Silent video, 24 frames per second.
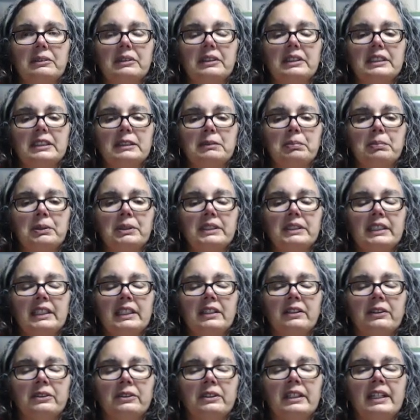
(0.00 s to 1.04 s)
this
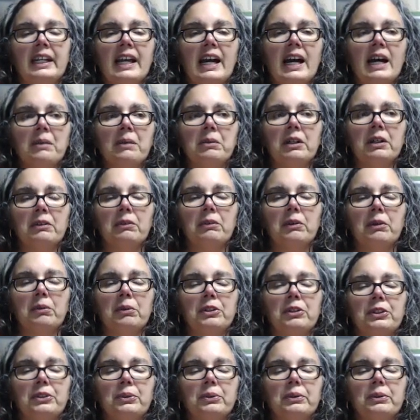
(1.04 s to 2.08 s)
particular niyama, what we're
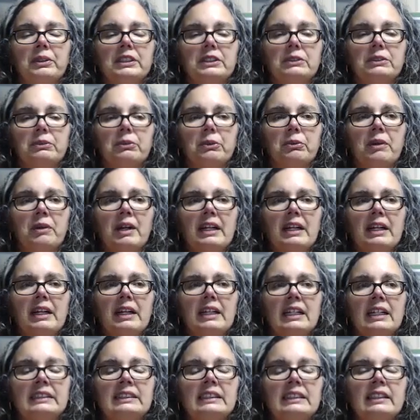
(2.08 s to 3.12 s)
doing is we're
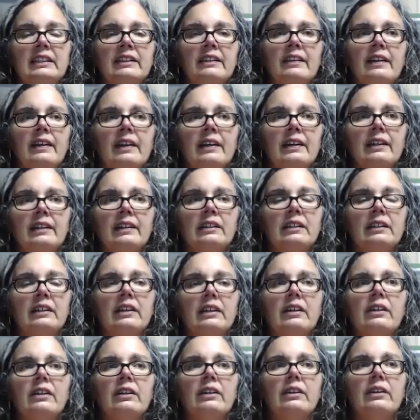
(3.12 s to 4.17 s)
recognizing that
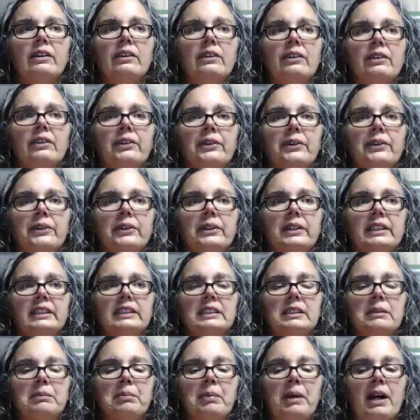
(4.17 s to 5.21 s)
there is
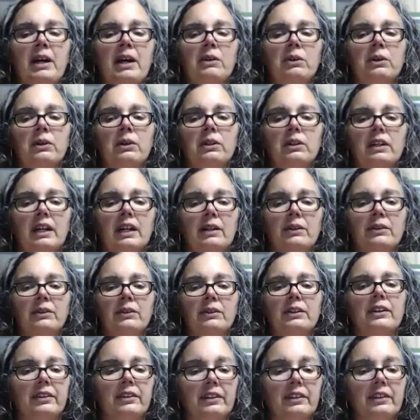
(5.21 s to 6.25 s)
a power out
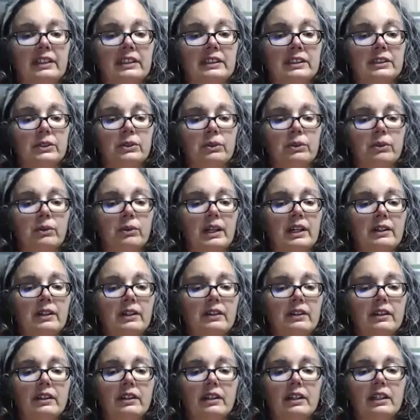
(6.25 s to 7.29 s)
there that is
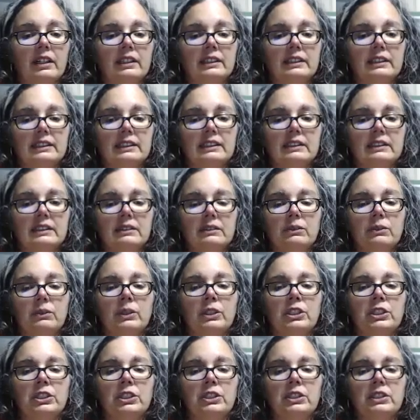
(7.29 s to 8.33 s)
greater than us,
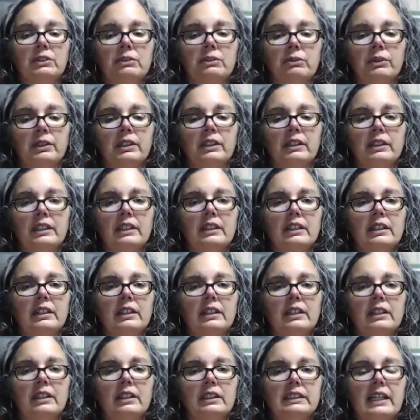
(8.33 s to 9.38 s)
which really
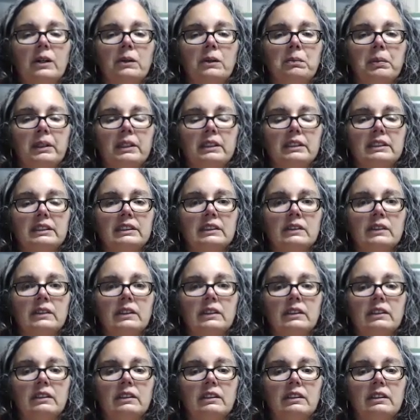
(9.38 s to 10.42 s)
does help us
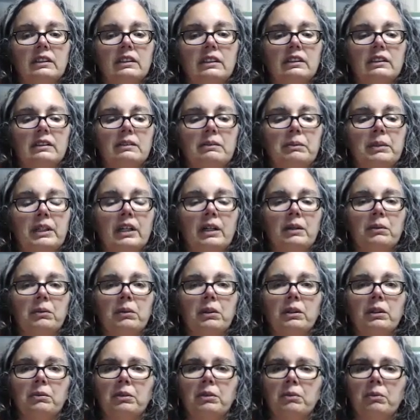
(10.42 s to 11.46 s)
become a
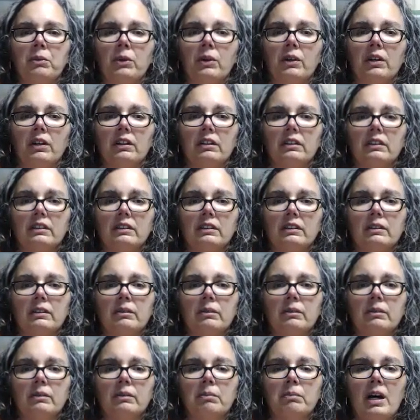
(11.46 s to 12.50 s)
little bit more
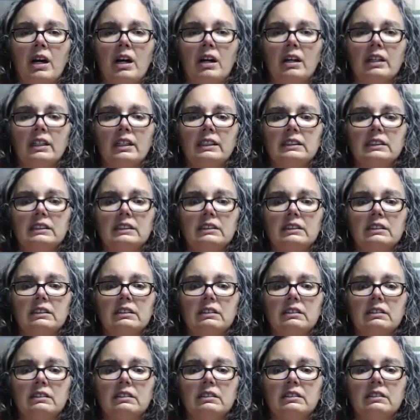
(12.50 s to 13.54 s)
modest
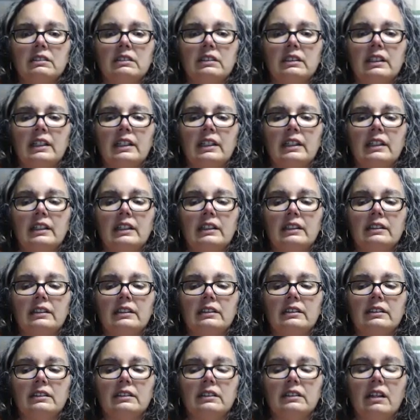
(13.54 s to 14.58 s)

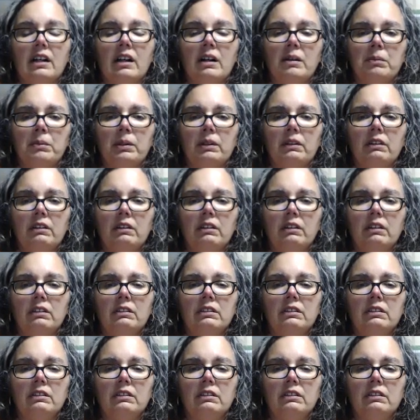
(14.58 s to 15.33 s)
and humble